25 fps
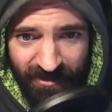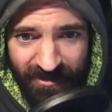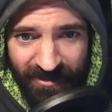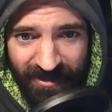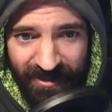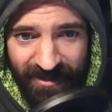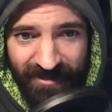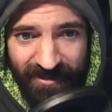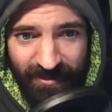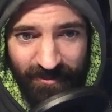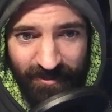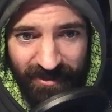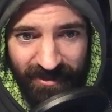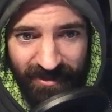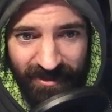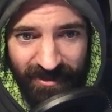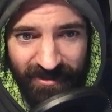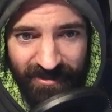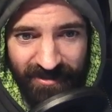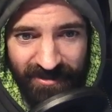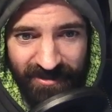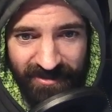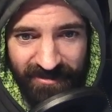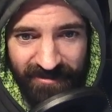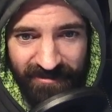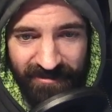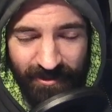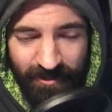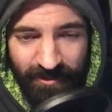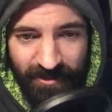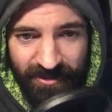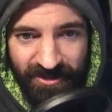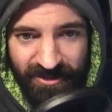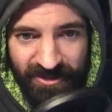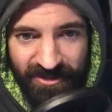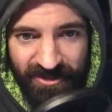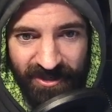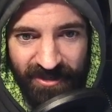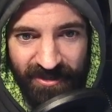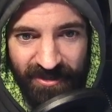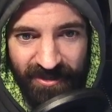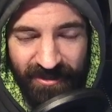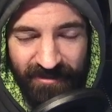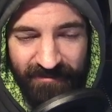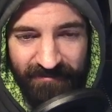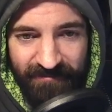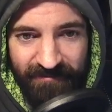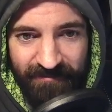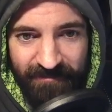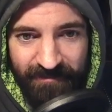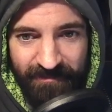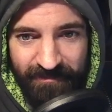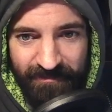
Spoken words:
and then we need this liquid shutoff.